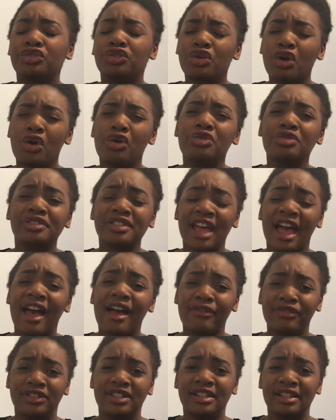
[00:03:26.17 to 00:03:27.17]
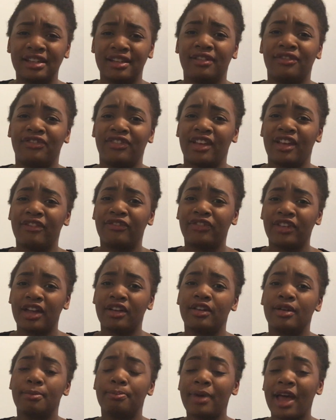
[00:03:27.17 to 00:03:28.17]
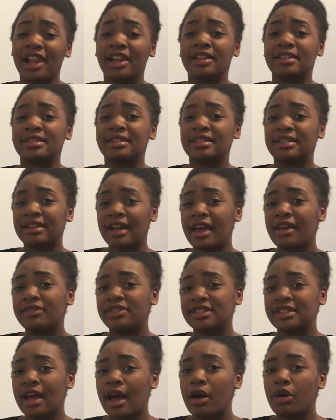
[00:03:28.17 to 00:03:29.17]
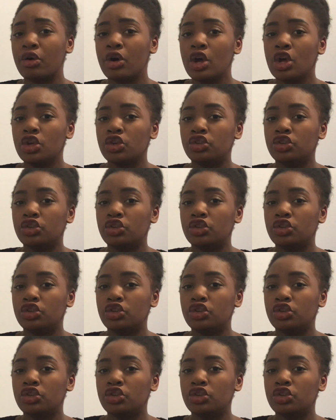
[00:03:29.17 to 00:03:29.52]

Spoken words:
You also have to live a very balanced lifestyle.